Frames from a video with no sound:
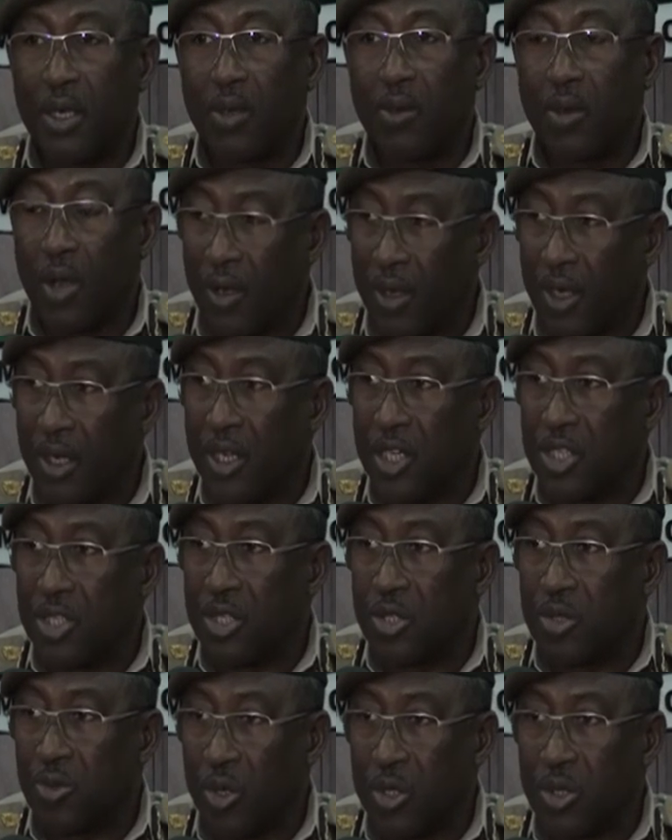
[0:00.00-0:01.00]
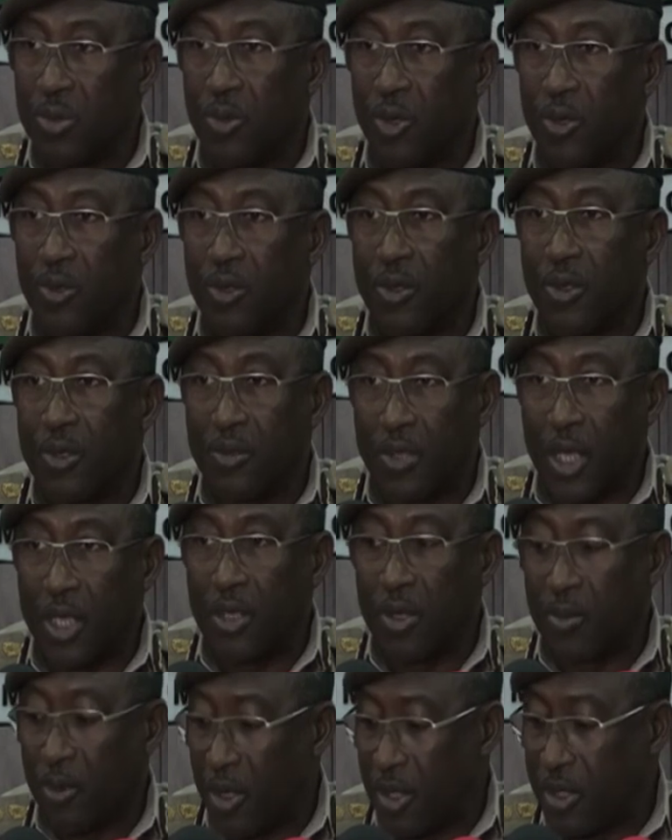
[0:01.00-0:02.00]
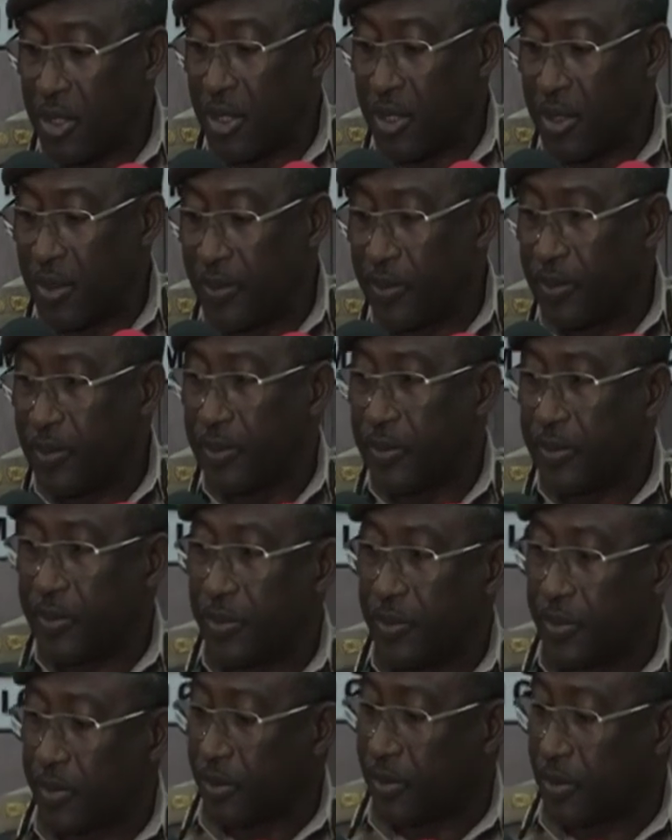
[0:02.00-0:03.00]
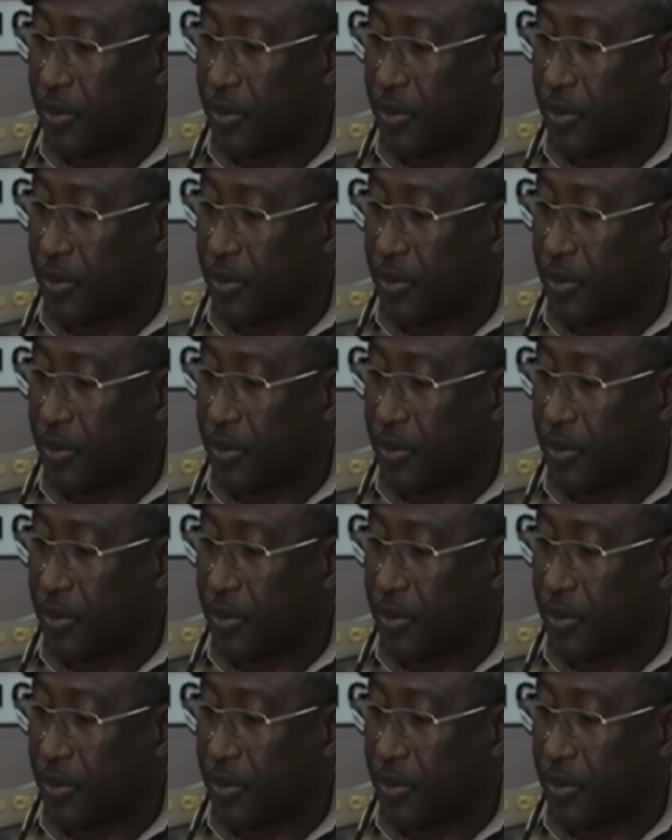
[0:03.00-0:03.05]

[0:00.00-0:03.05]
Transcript: Congratulations once more. Thank you for that.